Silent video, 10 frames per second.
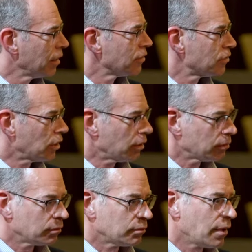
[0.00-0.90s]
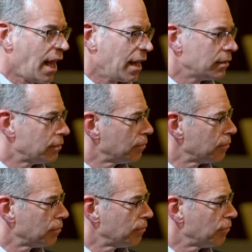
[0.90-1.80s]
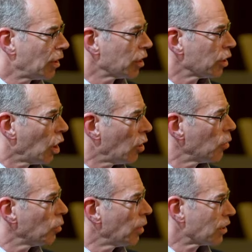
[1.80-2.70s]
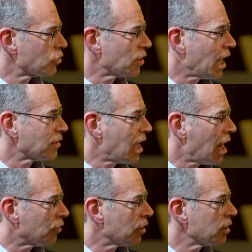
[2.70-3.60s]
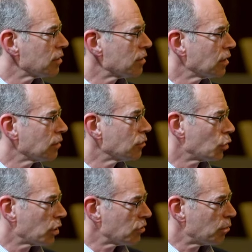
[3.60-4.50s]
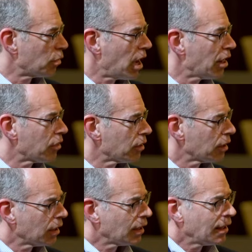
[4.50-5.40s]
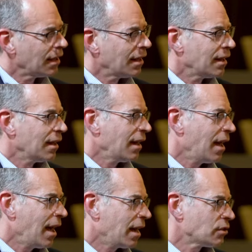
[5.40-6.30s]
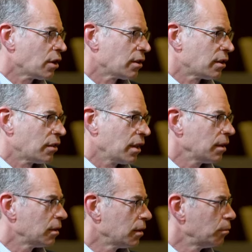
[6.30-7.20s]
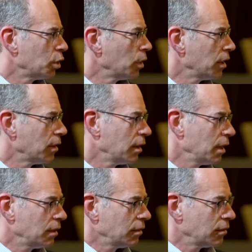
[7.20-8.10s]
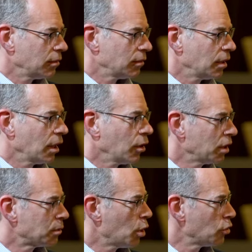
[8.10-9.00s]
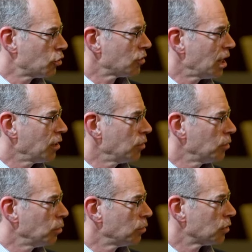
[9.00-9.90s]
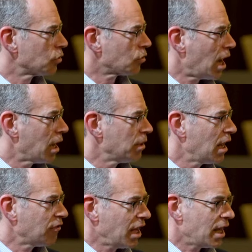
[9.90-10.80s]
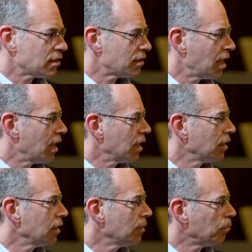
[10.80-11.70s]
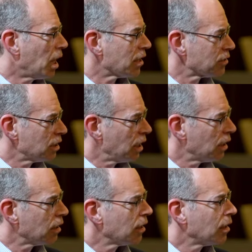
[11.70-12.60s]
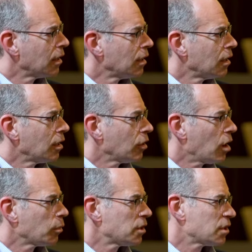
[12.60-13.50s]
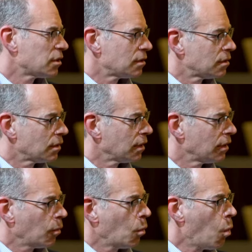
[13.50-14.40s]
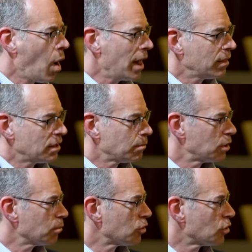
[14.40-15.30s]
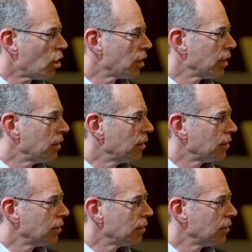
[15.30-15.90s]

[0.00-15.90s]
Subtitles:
Still had very low exercise tolerance and shortness of breath. And I started to think, between the exposures that you described in Afghanistan and in Bosnia, along with just when the symptoms started,